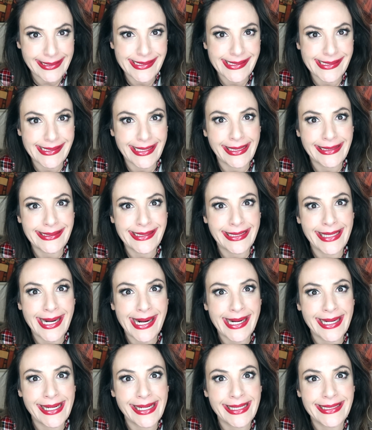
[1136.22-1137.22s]
He said it, took it
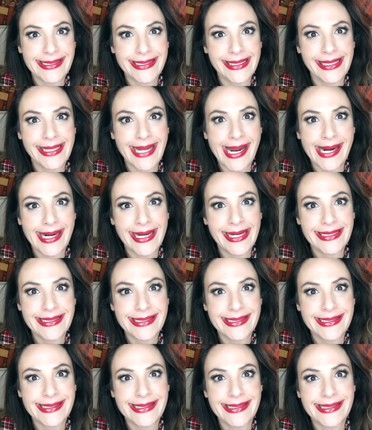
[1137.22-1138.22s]
out. He took it out.
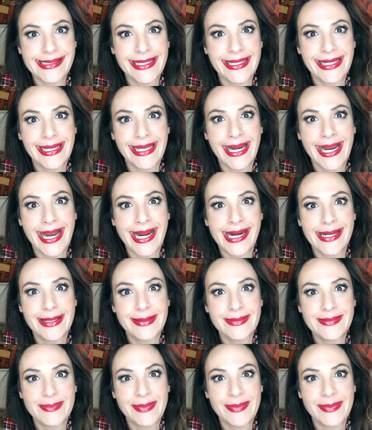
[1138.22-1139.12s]
He's taking out his